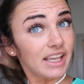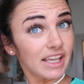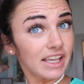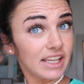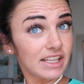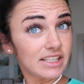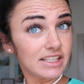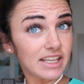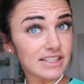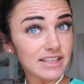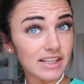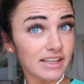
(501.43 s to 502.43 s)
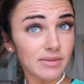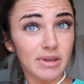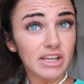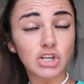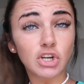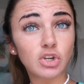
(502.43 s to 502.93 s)
And it's not like a
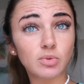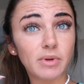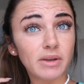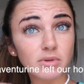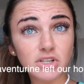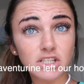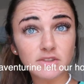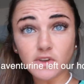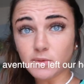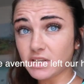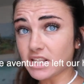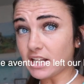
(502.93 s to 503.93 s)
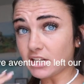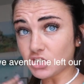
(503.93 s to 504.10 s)
big group, and we're just filming that